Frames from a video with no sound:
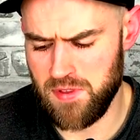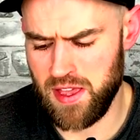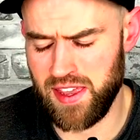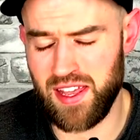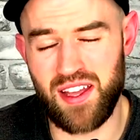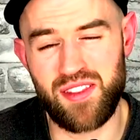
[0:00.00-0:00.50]

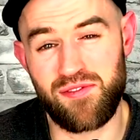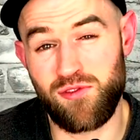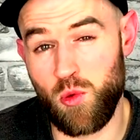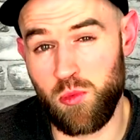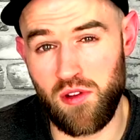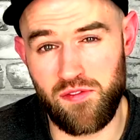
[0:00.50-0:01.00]
Again, and the
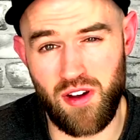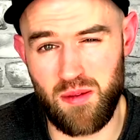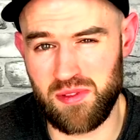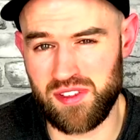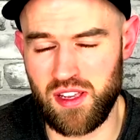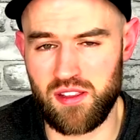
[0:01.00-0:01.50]

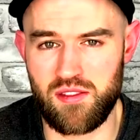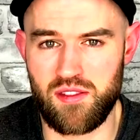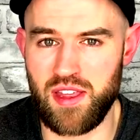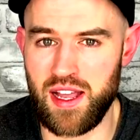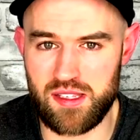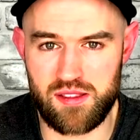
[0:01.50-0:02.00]
4.5%.
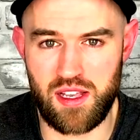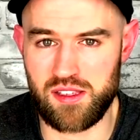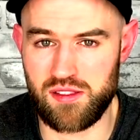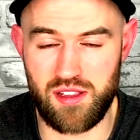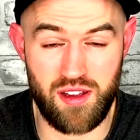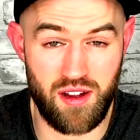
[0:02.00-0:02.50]
They're
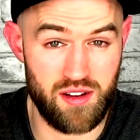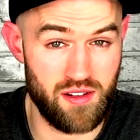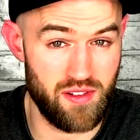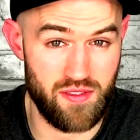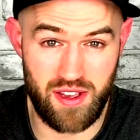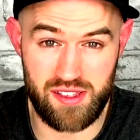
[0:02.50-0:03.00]
the kind
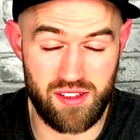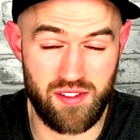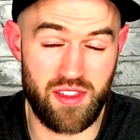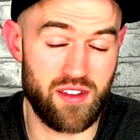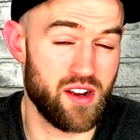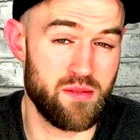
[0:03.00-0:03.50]

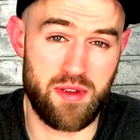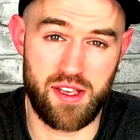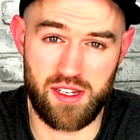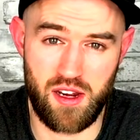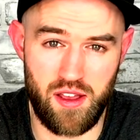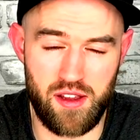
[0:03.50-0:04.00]
of beers
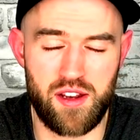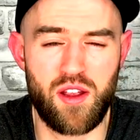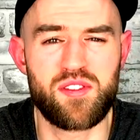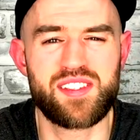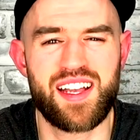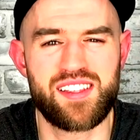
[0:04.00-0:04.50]
I like. I
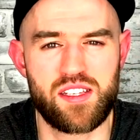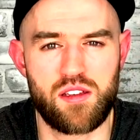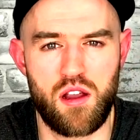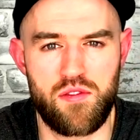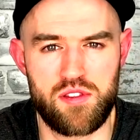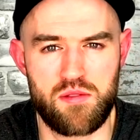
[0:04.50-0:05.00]
don't tend to
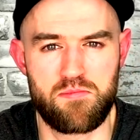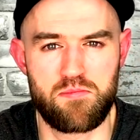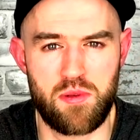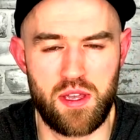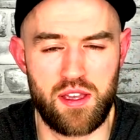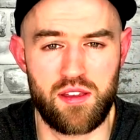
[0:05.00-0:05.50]
go for the
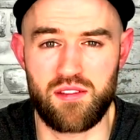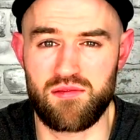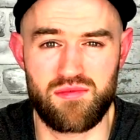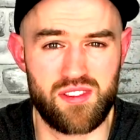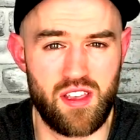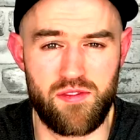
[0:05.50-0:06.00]
big
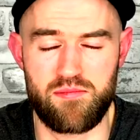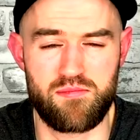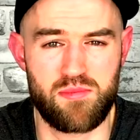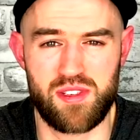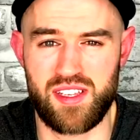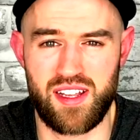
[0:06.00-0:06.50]

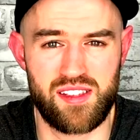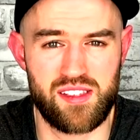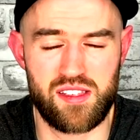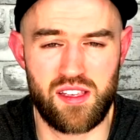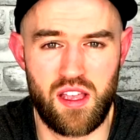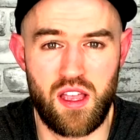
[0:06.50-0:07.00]
7%